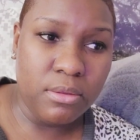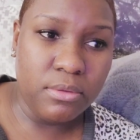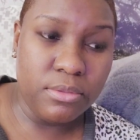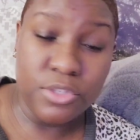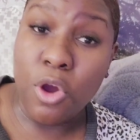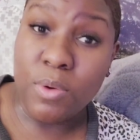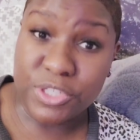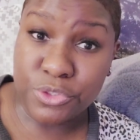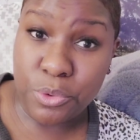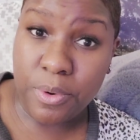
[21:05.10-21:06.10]
Noah's
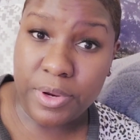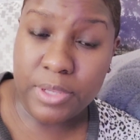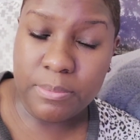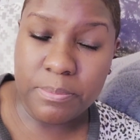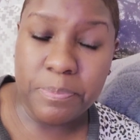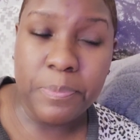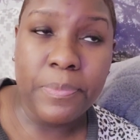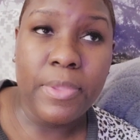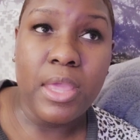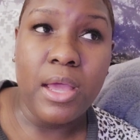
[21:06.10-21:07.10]
story.
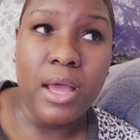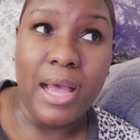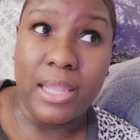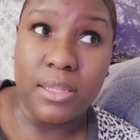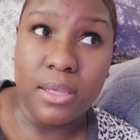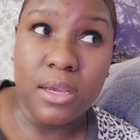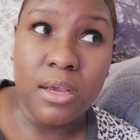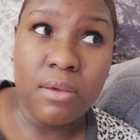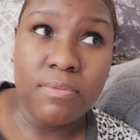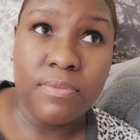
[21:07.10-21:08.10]
I
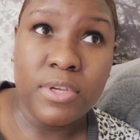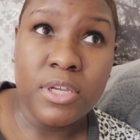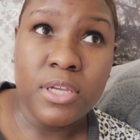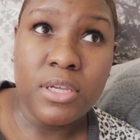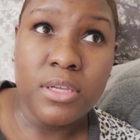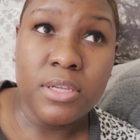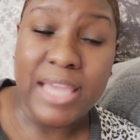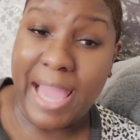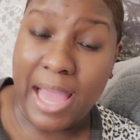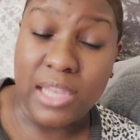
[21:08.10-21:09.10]
loved
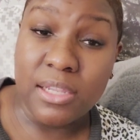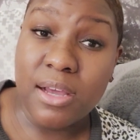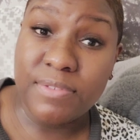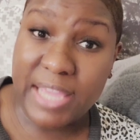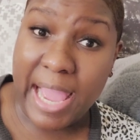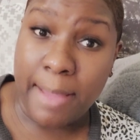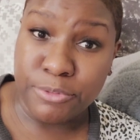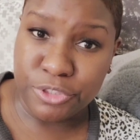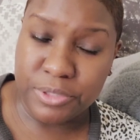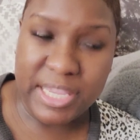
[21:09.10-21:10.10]

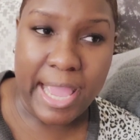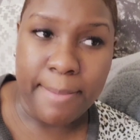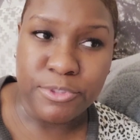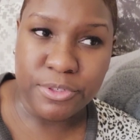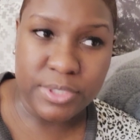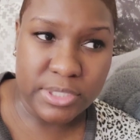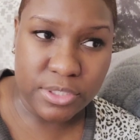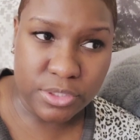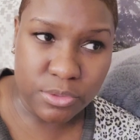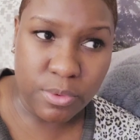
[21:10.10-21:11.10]
Captured. Captured is a
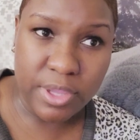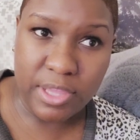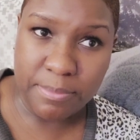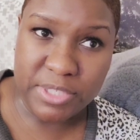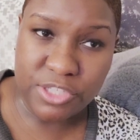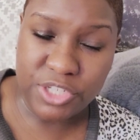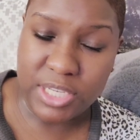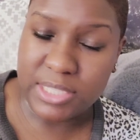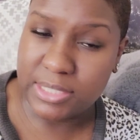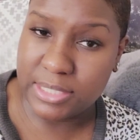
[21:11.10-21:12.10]
story that Miss
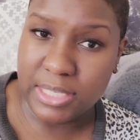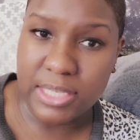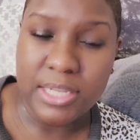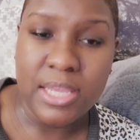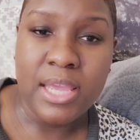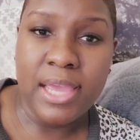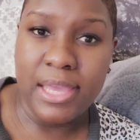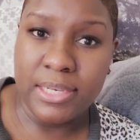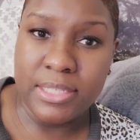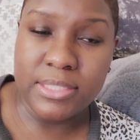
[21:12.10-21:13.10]
Jenkins did,
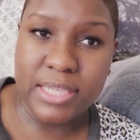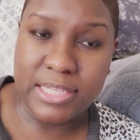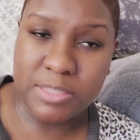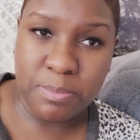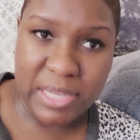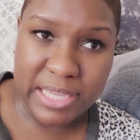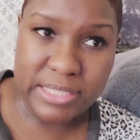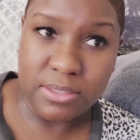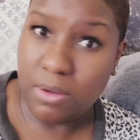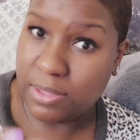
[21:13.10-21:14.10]
and it takes
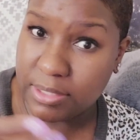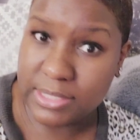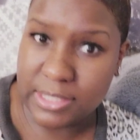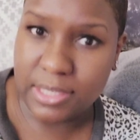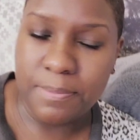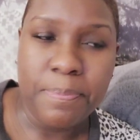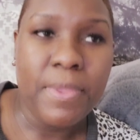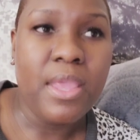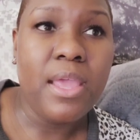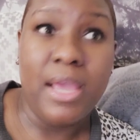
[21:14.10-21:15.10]
place on the sea.
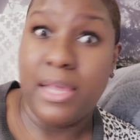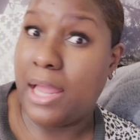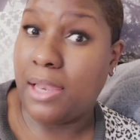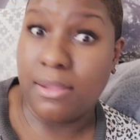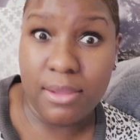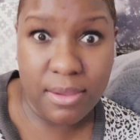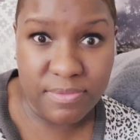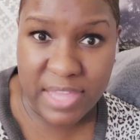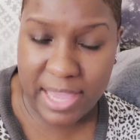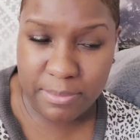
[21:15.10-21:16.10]
And I love
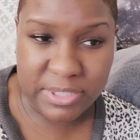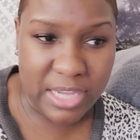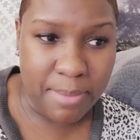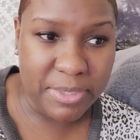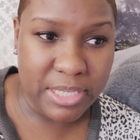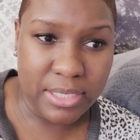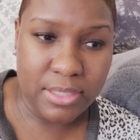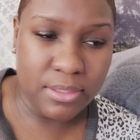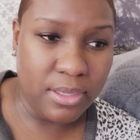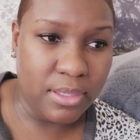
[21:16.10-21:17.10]
that with Dominic
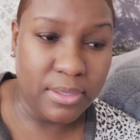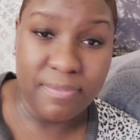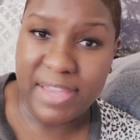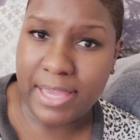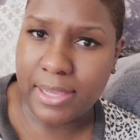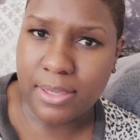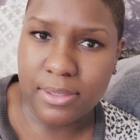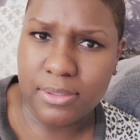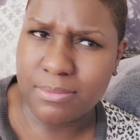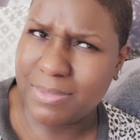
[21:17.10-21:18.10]
Levesque.
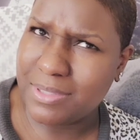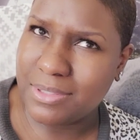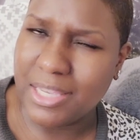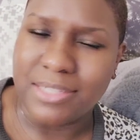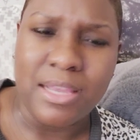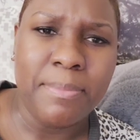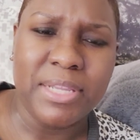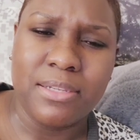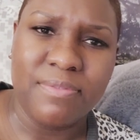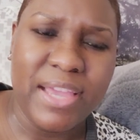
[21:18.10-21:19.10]
Yeah, Dominic
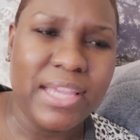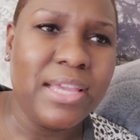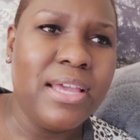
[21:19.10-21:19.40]
Levesque.